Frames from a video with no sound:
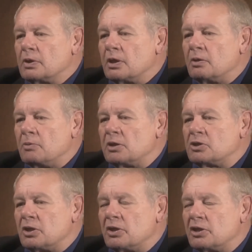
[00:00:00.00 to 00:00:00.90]
in the
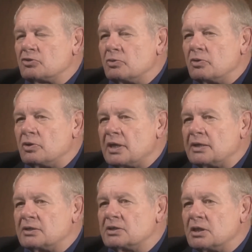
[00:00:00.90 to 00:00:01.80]
military history of the
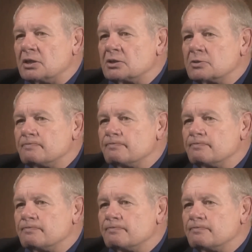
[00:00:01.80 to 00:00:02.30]
United States.